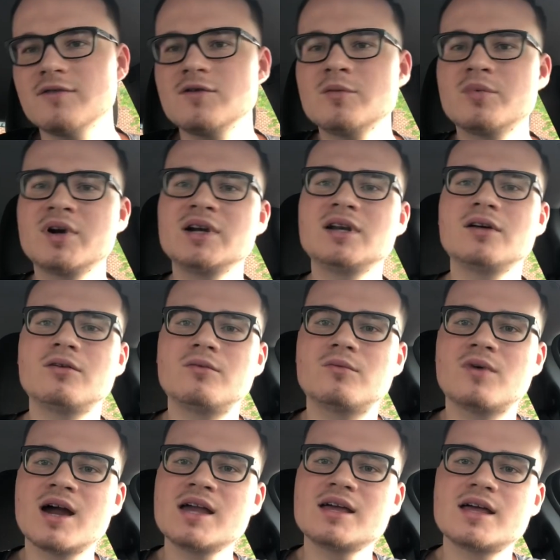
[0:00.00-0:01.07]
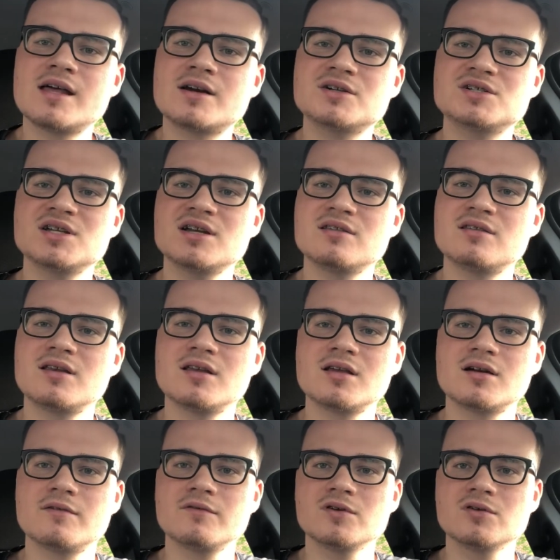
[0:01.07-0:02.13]
If you bring the right energy into the
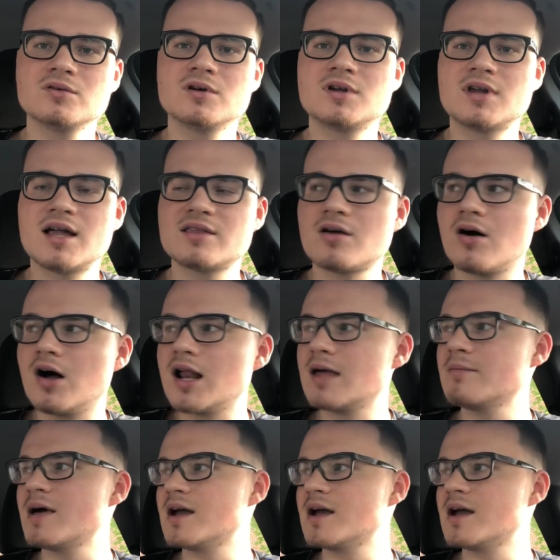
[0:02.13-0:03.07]
interview, that's all that